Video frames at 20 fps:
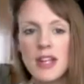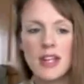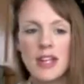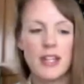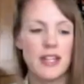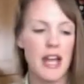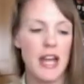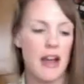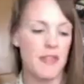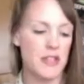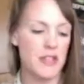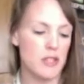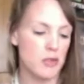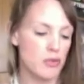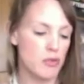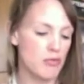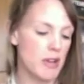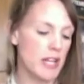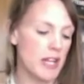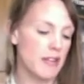Yeah, this looks
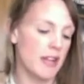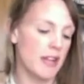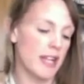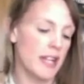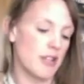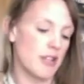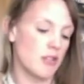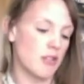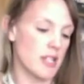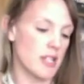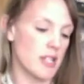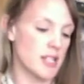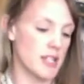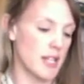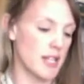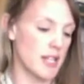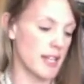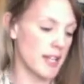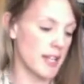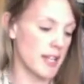really, really
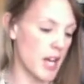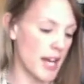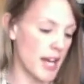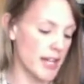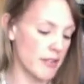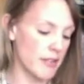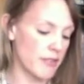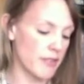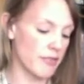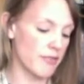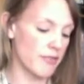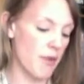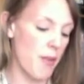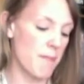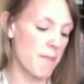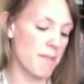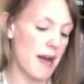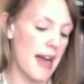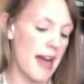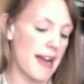interesting. It kind of, from the
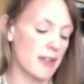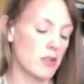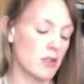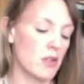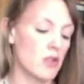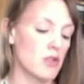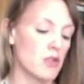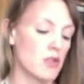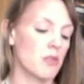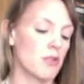back, looks